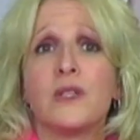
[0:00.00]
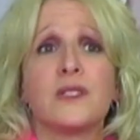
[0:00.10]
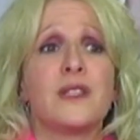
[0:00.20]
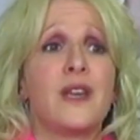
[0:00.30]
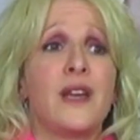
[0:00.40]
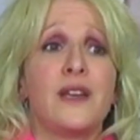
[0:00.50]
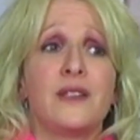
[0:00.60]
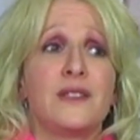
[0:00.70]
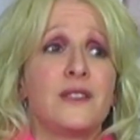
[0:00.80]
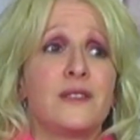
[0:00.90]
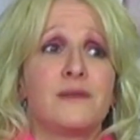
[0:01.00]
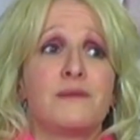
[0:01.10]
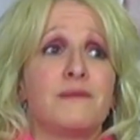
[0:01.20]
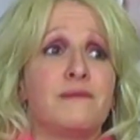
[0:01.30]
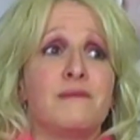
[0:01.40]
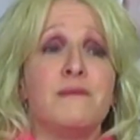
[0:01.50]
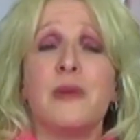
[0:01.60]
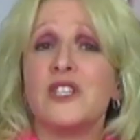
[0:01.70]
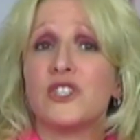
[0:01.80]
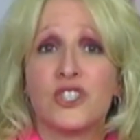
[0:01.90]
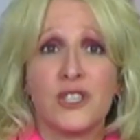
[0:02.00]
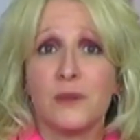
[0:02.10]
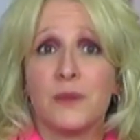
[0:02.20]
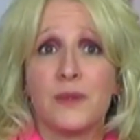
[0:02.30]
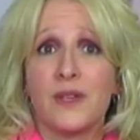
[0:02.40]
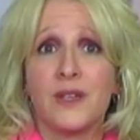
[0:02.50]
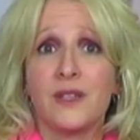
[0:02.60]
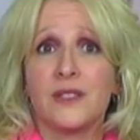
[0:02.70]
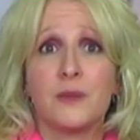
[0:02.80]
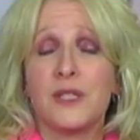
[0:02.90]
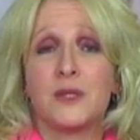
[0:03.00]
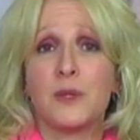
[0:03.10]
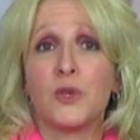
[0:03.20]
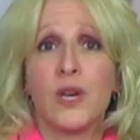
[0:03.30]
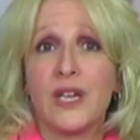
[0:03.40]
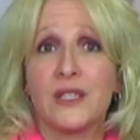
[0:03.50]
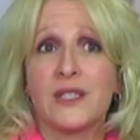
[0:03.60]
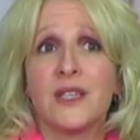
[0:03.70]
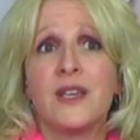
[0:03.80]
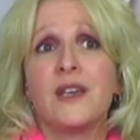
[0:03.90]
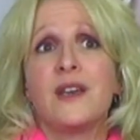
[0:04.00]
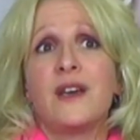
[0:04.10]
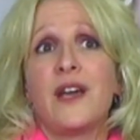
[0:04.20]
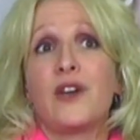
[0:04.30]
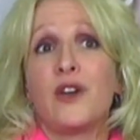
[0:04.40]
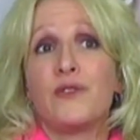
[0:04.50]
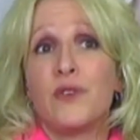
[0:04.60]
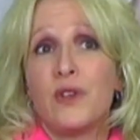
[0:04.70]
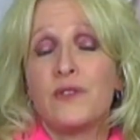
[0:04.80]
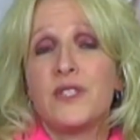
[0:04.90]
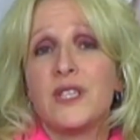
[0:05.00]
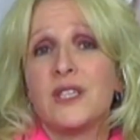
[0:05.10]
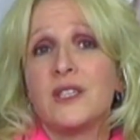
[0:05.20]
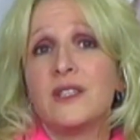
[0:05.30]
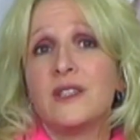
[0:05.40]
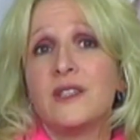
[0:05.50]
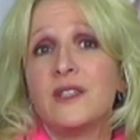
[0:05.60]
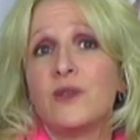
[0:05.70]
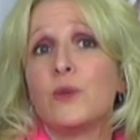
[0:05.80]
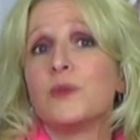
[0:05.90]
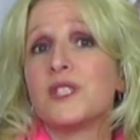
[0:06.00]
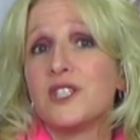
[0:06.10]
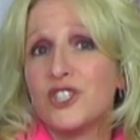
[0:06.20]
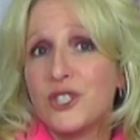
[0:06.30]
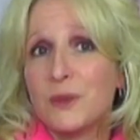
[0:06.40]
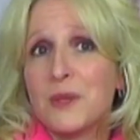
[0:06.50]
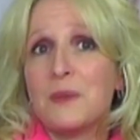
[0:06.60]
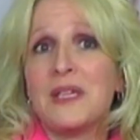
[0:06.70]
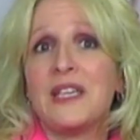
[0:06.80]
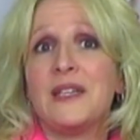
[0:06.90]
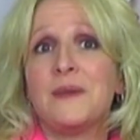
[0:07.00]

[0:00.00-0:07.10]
that mentorship. It's been great. I got involved in the Women's Leadership Committee,